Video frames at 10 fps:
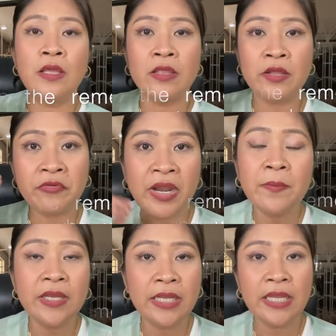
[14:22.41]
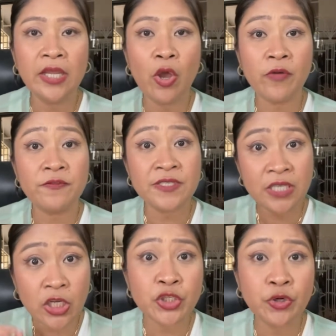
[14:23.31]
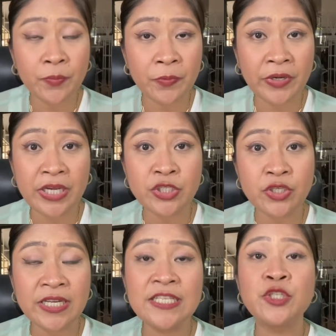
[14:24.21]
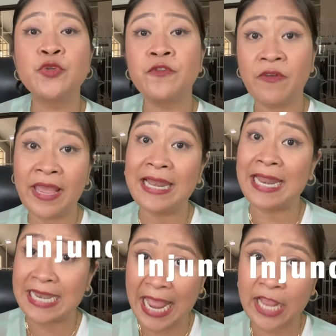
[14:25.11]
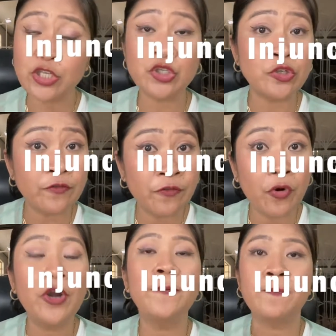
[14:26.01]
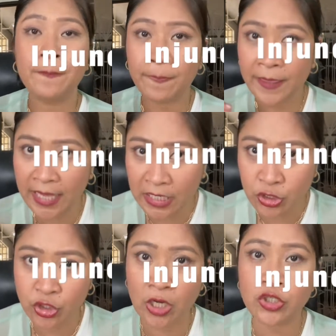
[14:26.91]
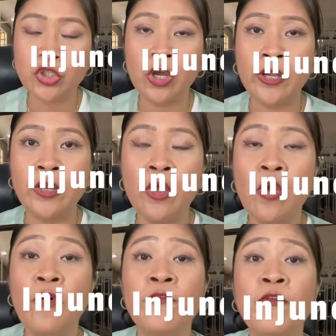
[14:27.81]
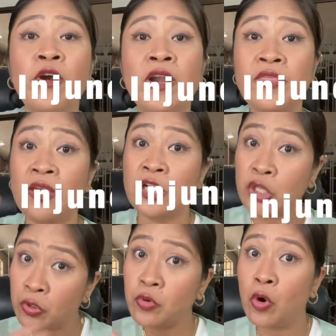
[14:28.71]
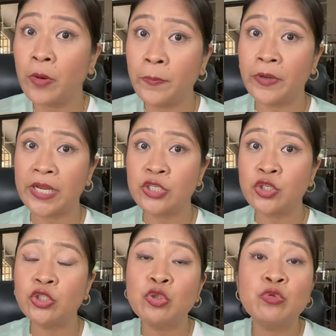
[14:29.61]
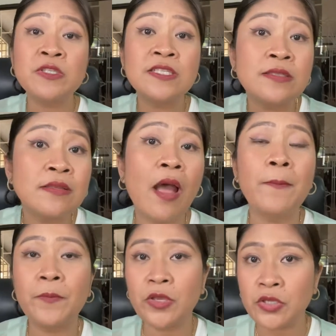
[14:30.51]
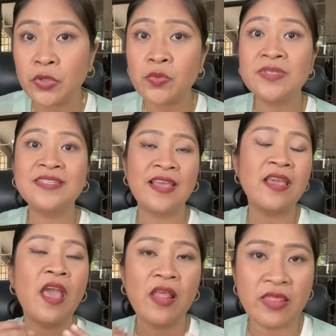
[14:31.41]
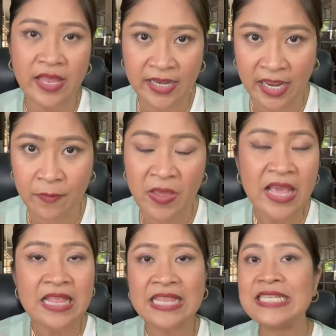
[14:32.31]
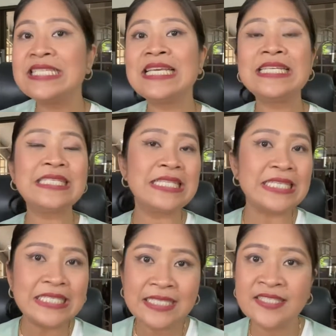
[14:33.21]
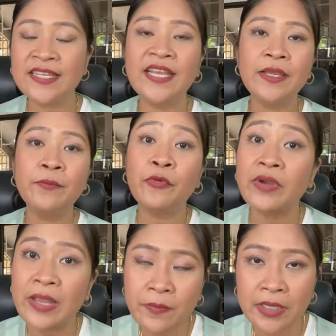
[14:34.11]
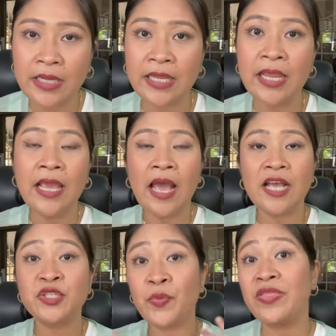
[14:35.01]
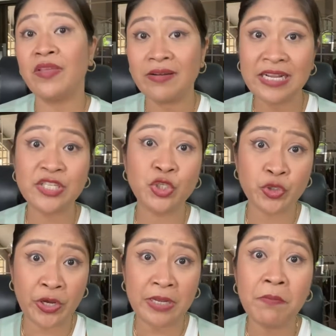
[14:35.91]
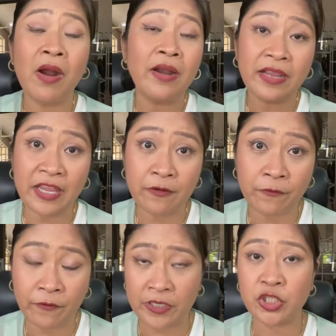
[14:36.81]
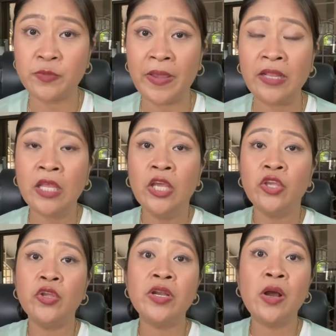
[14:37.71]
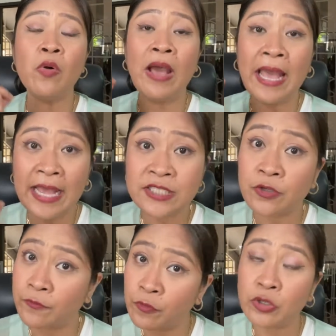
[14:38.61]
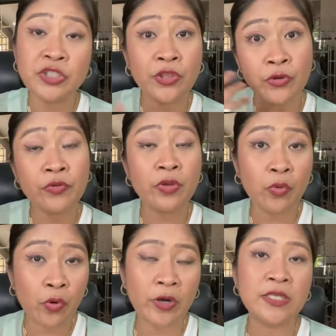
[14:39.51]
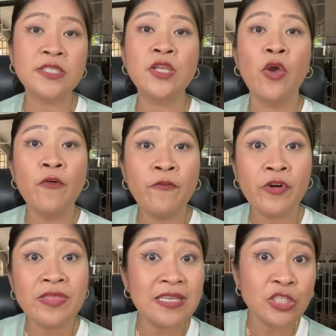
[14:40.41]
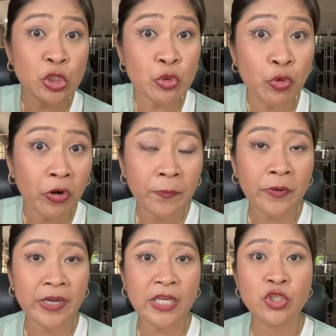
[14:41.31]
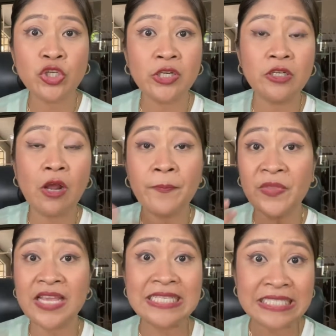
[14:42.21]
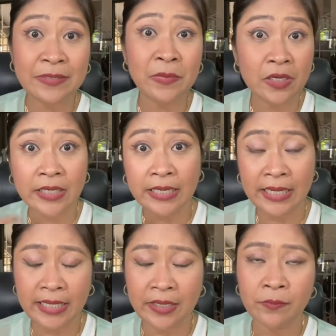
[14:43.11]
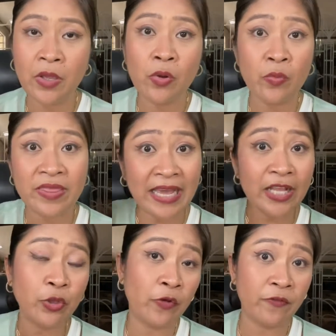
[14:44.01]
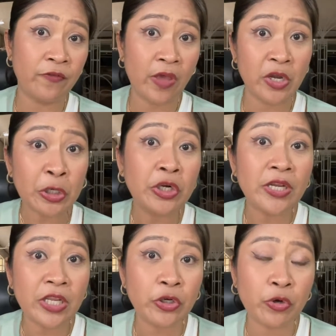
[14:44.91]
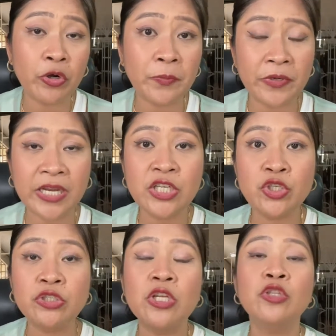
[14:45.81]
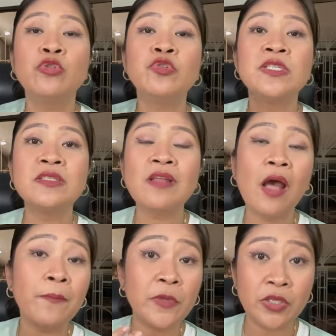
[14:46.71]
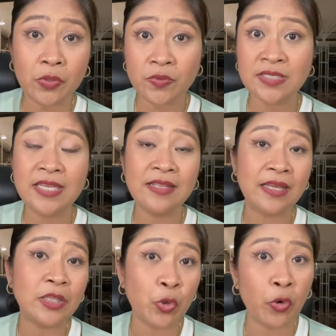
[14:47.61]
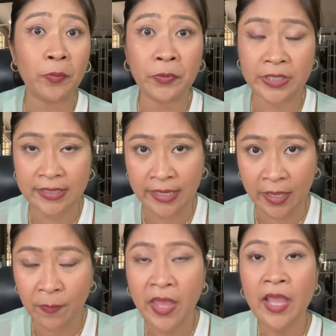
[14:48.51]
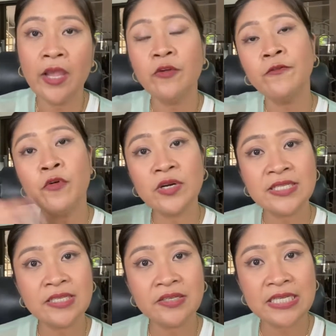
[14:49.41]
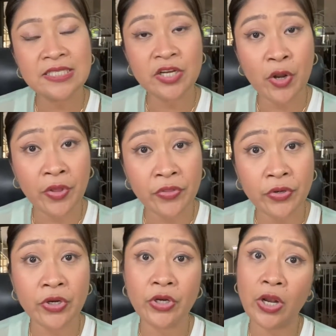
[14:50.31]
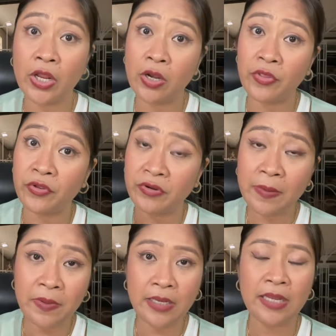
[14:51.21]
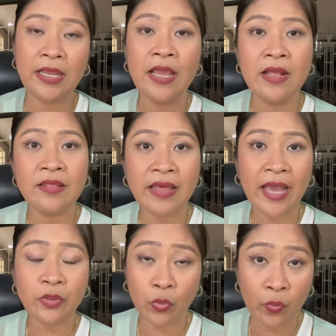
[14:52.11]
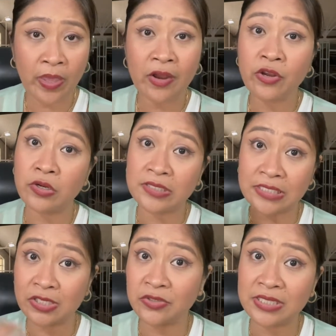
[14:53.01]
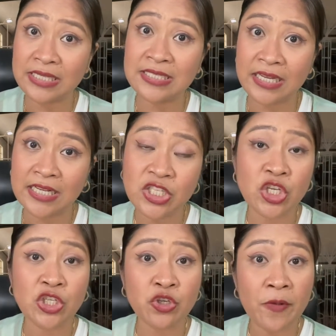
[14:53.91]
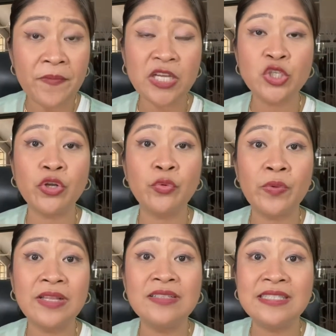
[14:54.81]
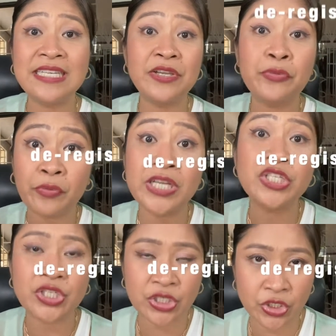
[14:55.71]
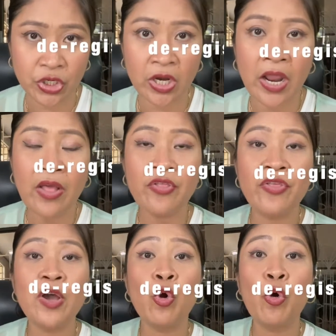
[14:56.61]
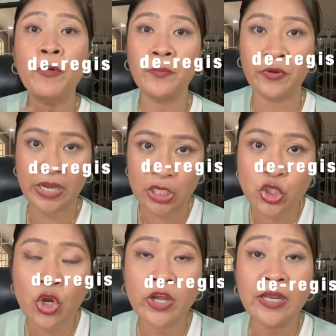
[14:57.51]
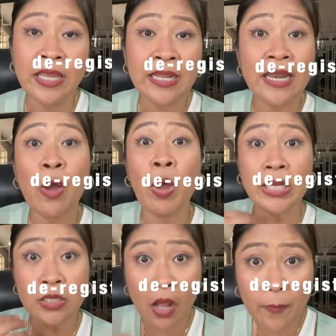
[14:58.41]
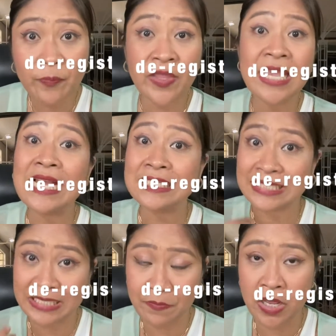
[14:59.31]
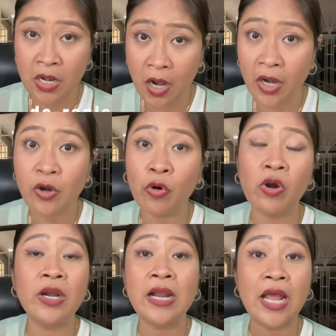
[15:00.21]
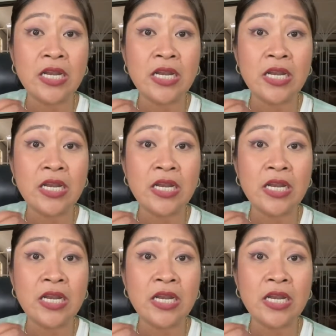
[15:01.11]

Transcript: The remedy of such corporation is to file an action for injunction for the new corporation to stop using the name. This is the same remedy as when there is trademark infringement. As, of course, through the courts, for this new corporation adopting a similar name with that of an earlier corporation to stop using that corporate name. And of course, there is another remedy that where your Securities and Exchange Commission will deregister the corporation now adopting a similar or a